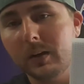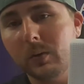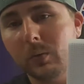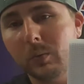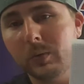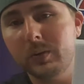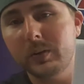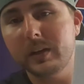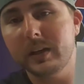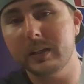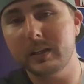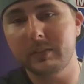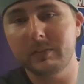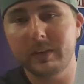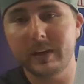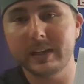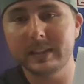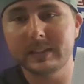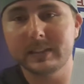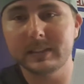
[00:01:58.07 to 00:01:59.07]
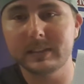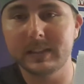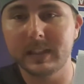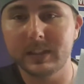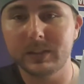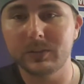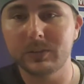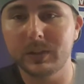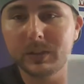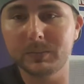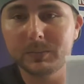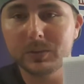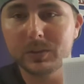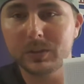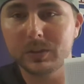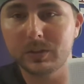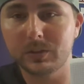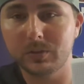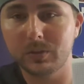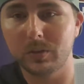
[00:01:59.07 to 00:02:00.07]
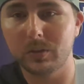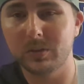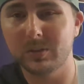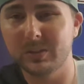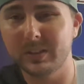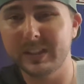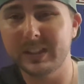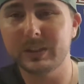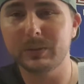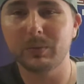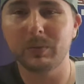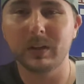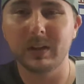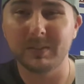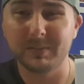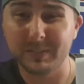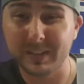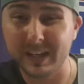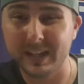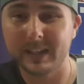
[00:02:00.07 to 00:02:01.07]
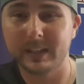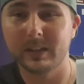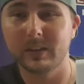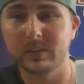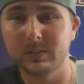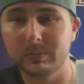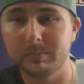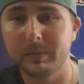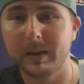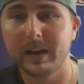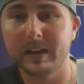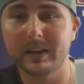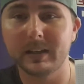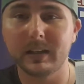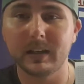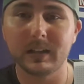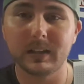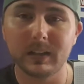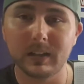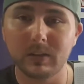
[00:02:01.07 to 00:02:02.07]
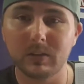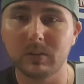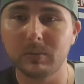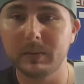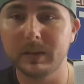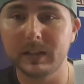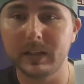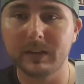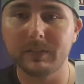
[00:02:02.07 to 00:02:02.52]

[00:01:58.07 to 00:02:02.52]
when you get devices that do temperature control, each one of them kind of goes about it a little bit